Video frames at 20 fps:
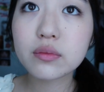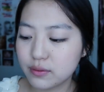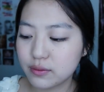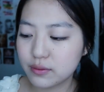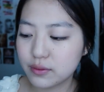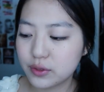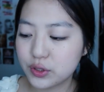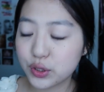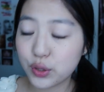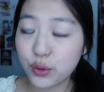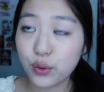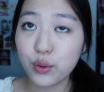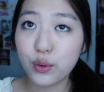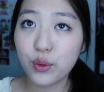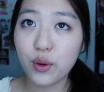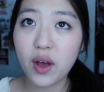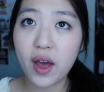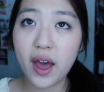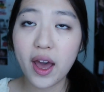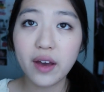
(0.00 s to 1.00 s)

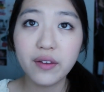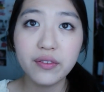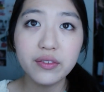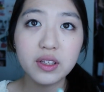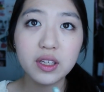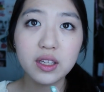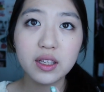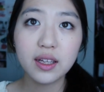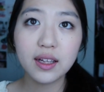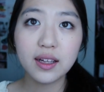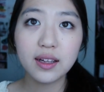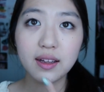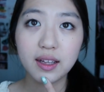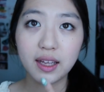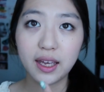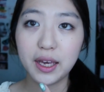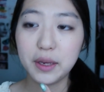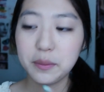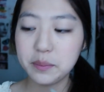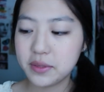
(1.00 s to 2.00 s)
So after the
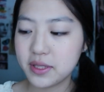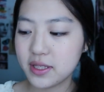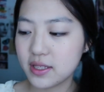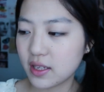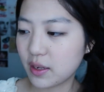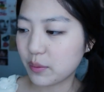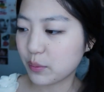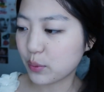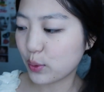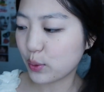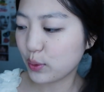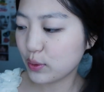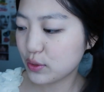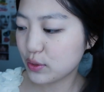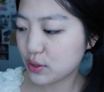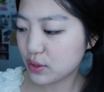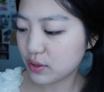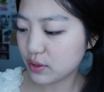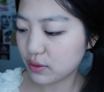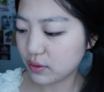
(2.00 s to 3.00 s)
lips, I'm going
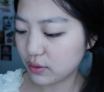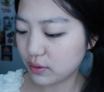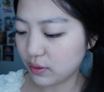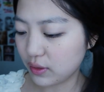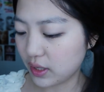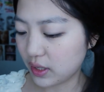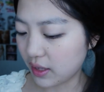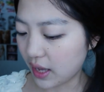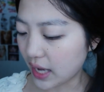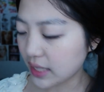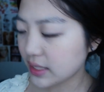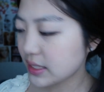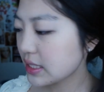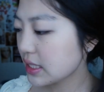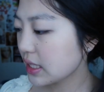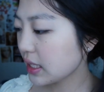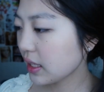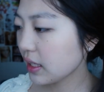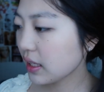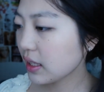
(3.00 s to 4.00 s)
to
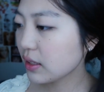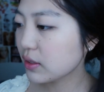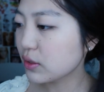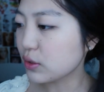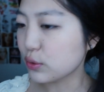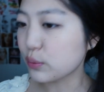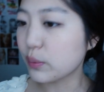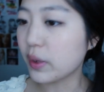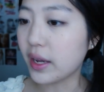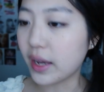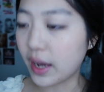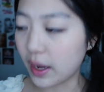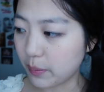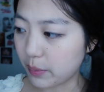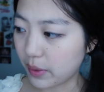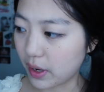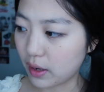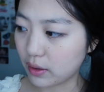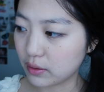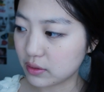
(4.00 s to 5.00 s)
lastly do my
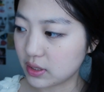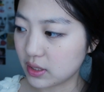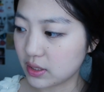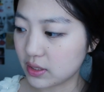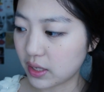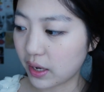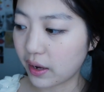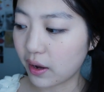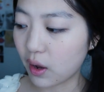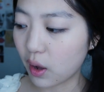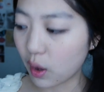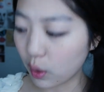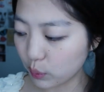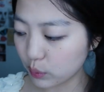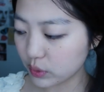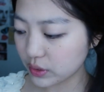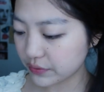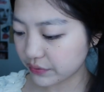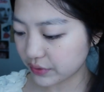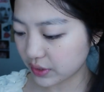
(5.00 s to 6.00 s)
eyebrows, since I
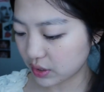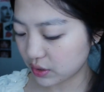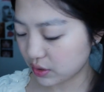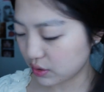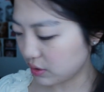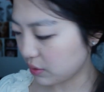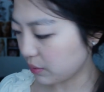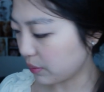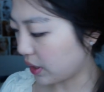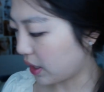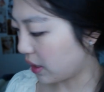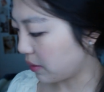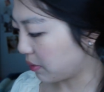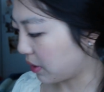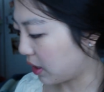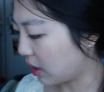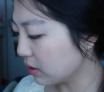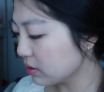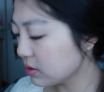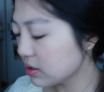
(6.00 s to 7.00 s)
always forget to do my
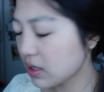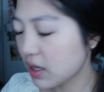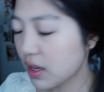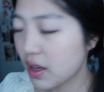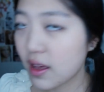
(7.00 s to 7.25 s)
eyebrows.